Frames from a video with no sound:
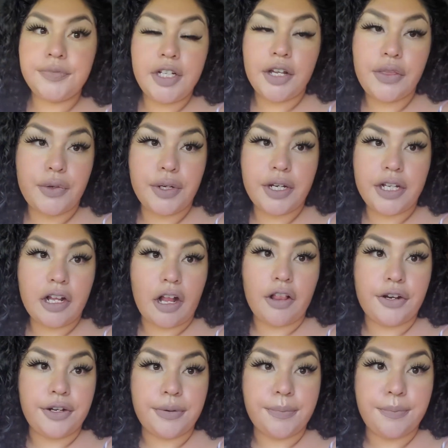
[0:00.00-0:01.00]
a
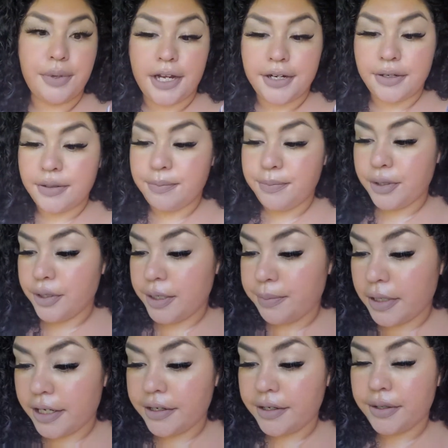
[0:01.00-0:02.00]
$3 blend, beauty
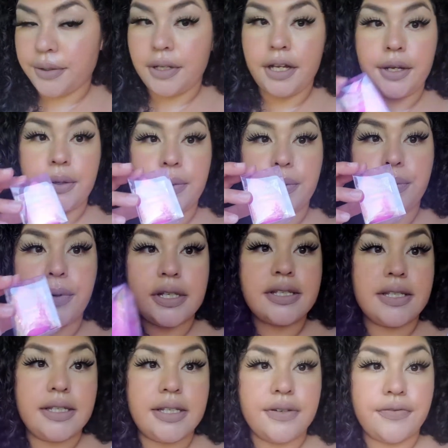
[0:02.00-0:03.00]
blender? Like, what's
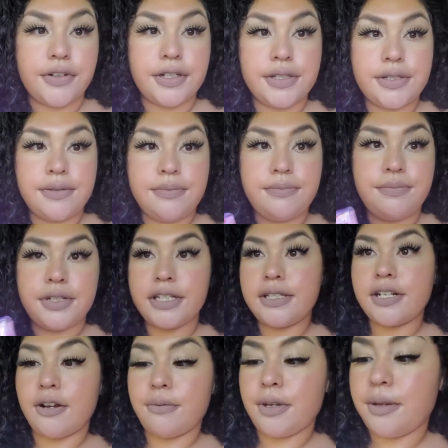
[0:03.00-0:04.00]
the difference? Please
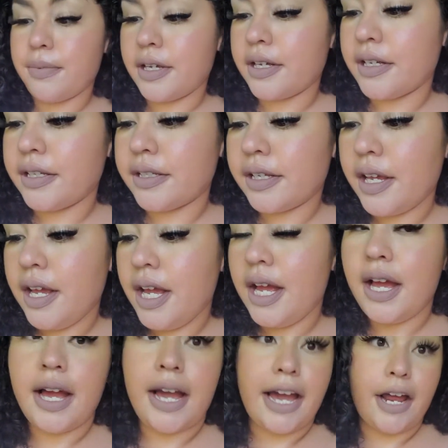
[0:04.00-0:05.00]
tell me because
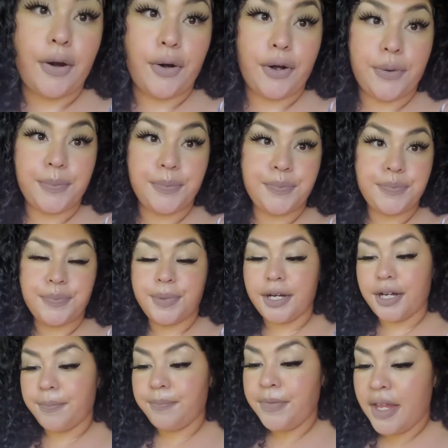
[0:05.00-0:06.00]
I don't know.
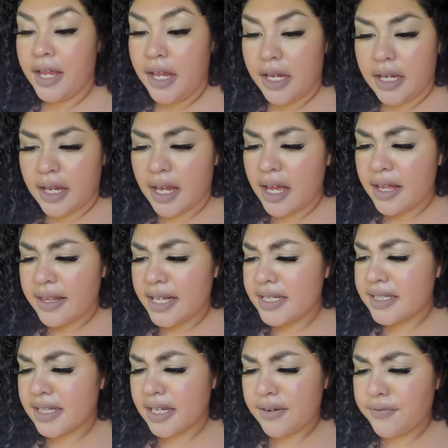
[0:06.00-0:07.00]
But yeah,
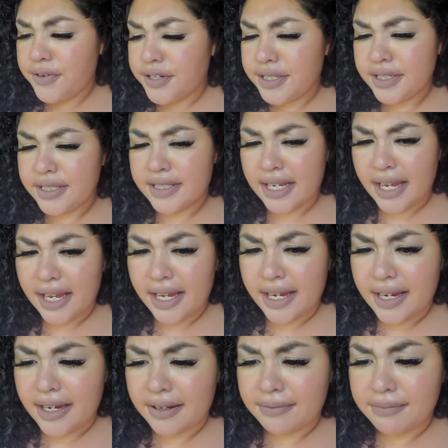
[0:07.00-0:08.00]
that's it for
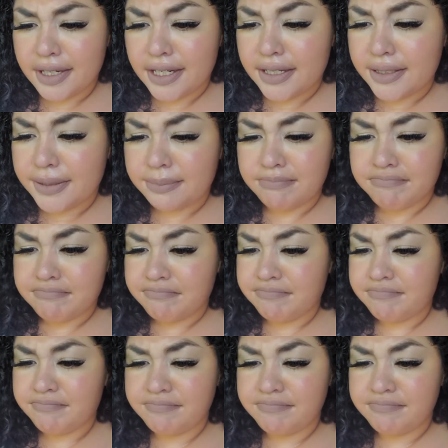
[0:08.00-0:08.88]
today. Um,